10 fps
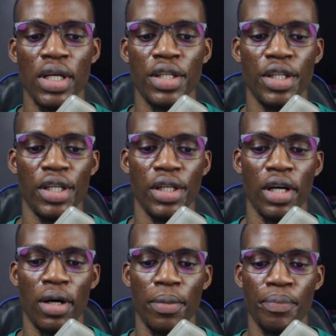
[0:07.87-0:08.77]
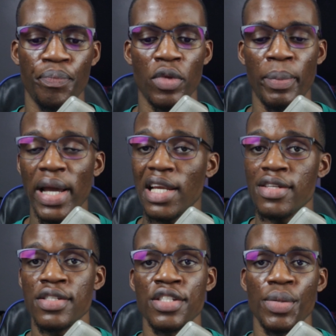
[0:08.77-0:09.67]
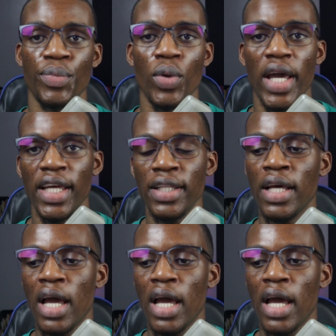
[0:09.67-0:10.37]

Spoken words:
the Binance Simple Earn.